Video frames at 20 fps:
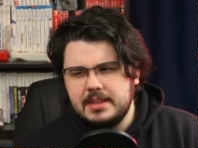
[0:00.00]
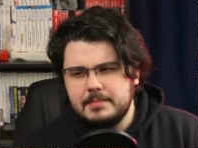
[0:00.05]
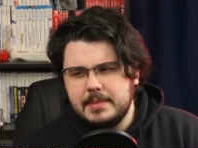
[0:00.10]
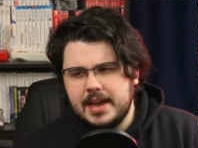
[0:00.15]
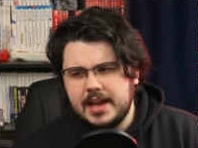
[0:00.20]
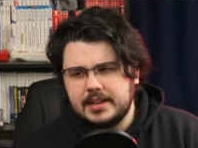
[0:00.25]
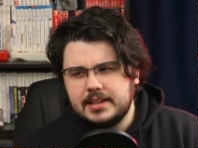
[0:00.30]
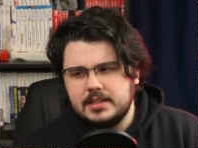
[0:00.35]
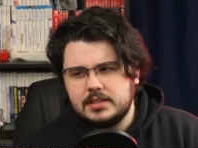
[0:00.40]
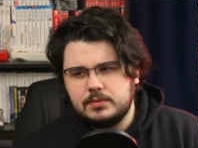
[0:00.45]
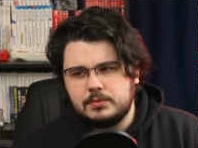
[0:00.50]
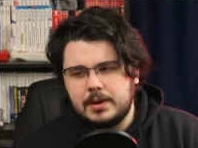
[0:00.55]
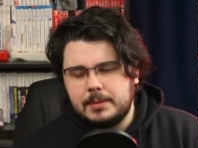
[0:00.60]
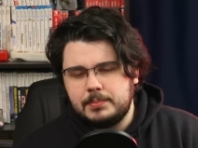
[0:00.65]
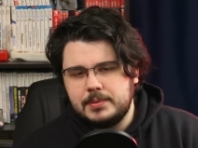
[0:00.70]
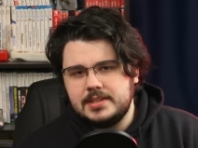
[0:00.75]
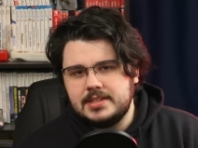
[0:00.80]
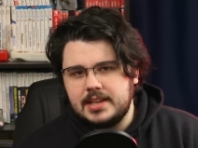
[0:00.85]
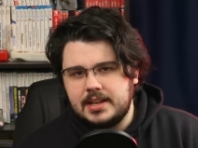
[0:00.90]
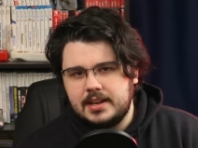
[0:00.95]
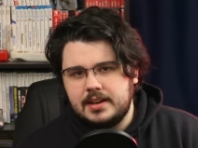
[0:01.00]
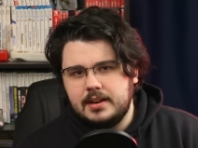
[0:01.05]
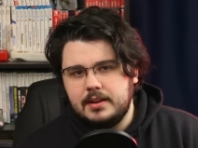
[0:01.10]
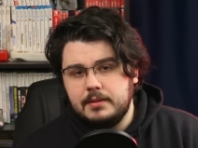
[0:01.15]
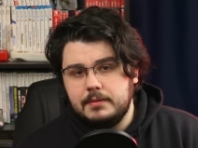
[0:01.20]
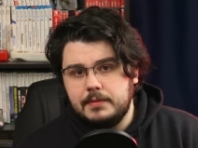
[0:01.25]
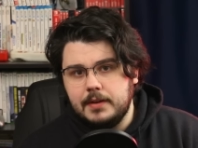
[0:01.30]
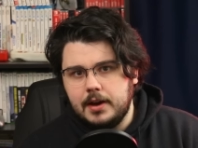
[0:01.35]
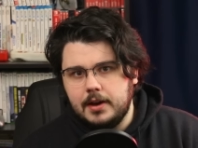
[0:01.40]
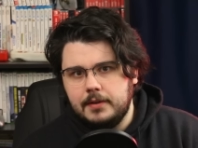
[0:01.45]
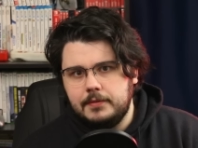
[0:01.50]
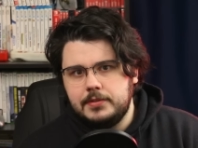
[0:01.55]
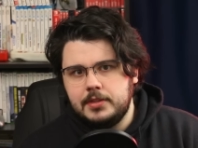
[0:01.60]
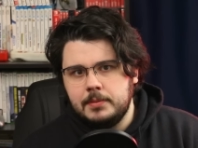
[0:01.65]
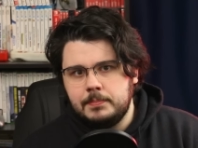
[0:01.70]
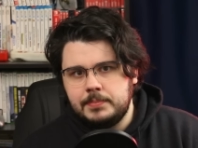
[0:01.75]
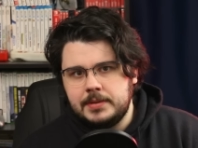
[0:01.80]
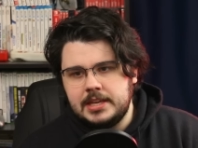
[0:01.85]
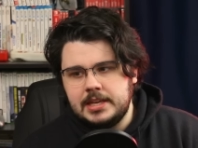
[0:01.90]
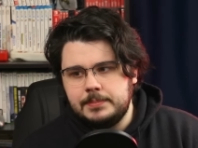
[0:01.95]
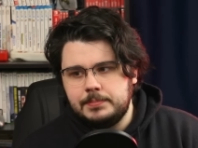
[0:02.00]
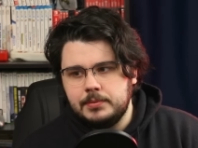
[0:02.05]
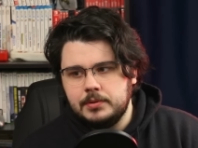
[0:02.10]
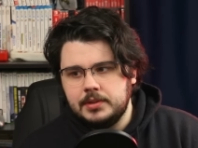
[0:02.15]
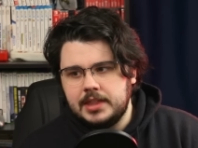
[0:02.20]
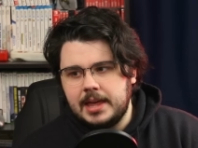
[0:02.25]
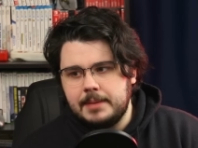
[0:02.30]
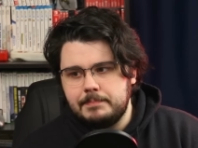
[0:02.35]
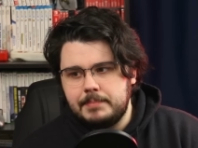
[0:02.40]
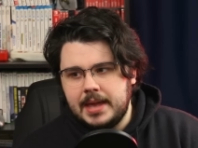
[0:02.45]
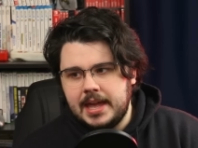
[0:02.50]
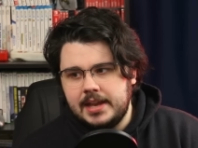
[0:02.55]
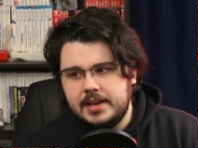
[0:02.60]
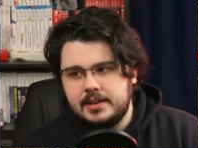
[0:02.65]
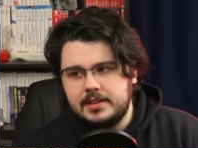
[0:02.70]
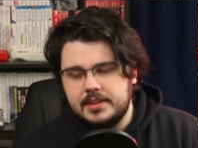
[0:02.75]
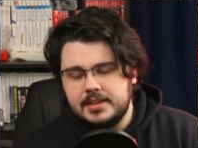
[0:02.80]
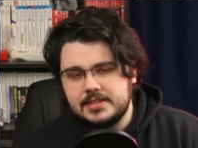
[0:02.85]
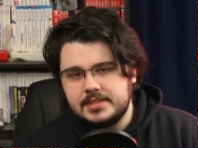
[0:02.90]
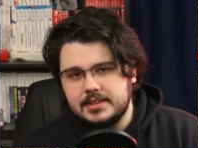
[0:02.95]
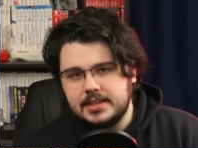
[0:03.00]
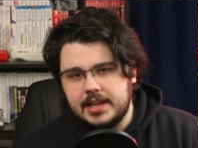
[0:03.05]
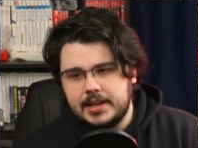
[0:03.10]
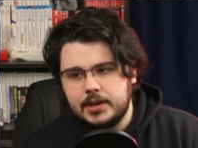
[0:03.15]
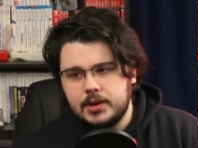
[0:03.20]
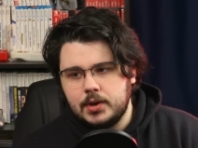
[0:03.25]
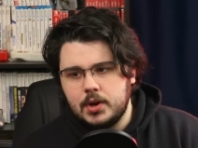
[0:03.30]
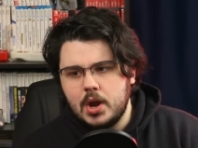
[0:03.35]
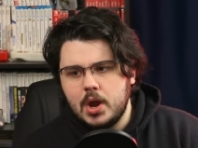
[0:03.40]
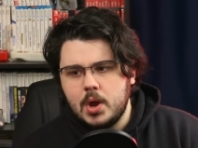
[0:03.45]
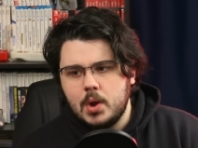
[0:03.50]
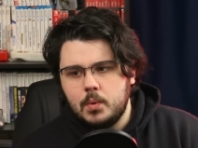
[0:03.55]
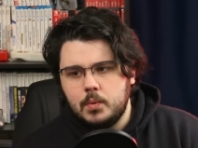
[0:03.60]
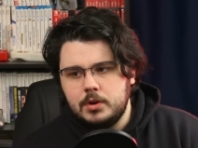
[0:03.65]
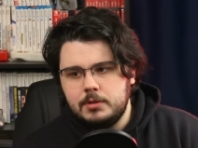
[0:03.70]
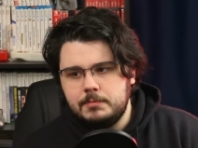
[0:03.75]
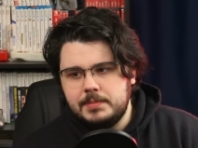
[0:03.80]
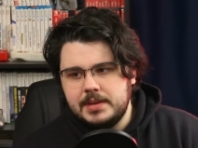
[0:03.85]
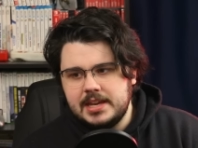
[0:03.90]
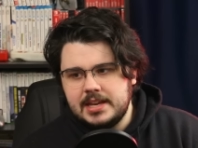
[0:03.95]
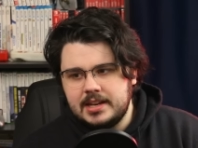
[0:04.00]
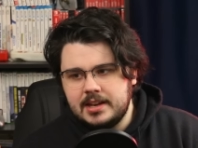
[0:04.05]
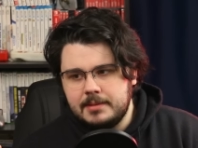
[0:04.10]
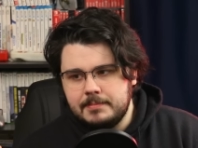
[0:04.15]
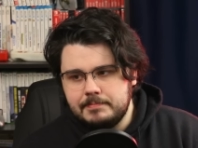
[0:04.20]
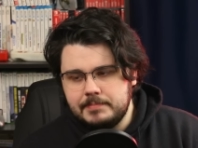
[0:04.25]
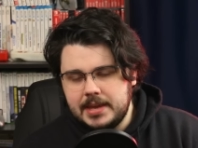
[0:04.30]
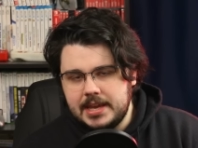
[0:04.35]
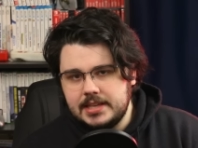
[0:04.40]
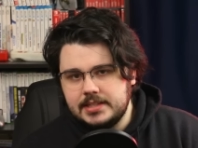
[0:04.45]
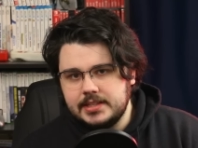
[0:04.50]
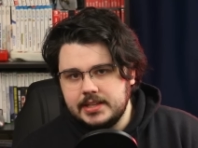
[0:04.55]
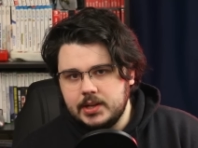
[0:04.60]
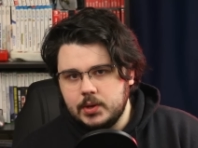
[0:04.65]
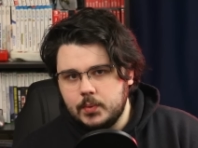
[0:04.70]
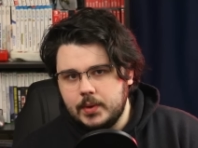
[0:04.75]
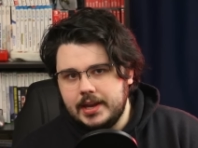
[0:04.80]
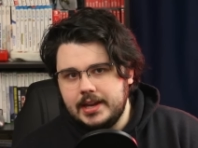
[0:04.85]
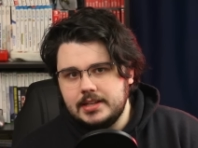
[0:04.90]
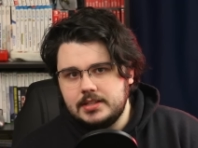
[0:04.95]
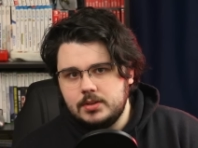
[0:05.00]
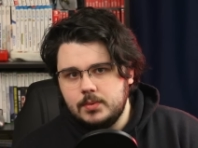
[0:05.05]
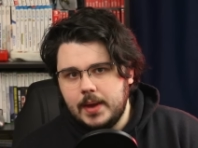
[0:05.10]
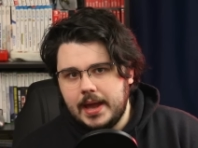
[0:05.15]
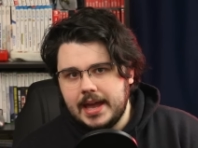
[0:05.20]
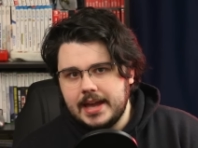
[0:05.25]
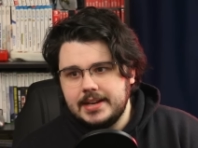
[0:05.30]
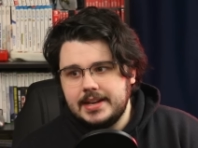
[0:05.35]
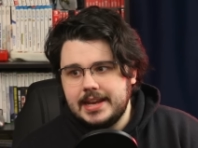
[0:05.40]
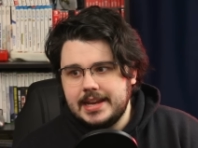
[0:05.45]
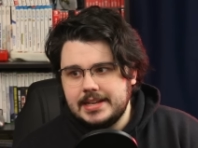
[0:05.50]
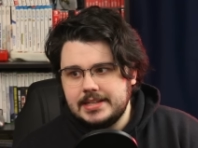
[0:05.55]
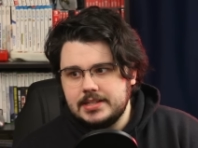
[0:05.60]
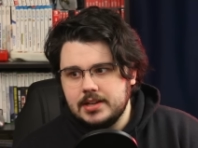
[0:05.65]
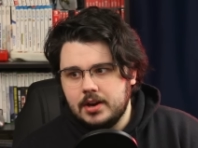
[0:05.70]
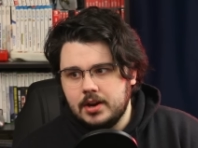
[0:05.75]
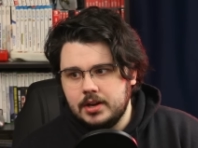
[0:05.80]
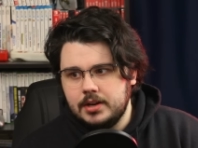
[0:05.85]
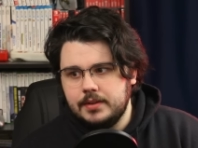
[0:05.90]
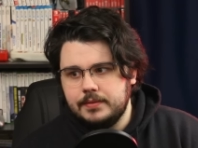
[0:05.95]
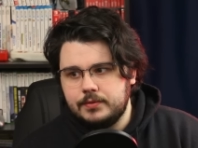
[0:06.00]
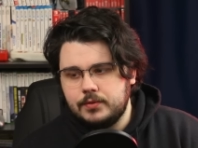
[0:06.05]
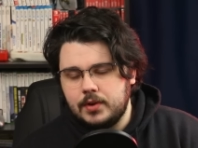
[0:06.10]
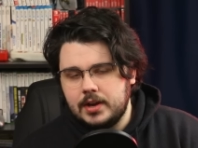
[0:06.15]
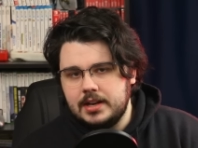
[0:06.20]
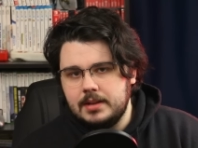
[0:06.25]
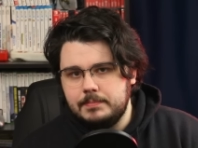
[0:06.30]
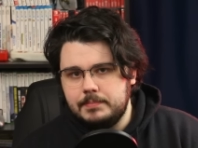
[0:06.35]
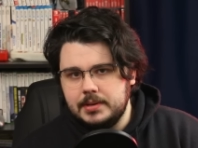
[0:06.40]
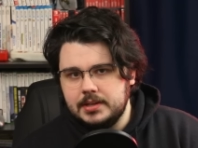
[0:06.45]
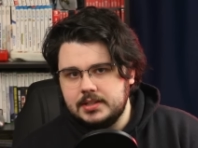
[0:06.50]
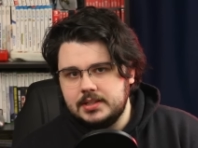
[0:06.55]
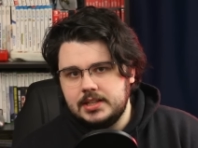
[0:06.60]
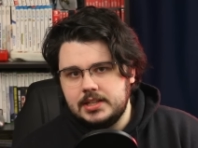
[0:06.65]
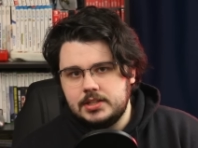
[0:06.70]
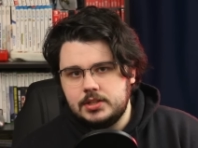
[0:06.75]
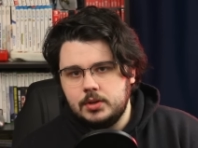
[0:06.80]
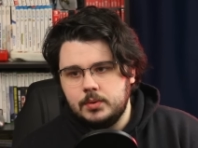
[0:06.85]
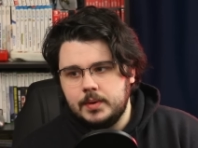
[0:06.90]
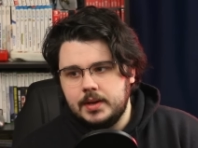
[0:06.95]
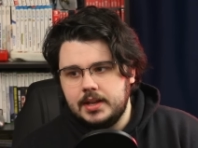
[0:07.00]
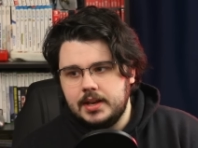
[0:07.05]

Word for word: them act as a representative of the people that penned this letter would be an amazing way to add a ton of credibility to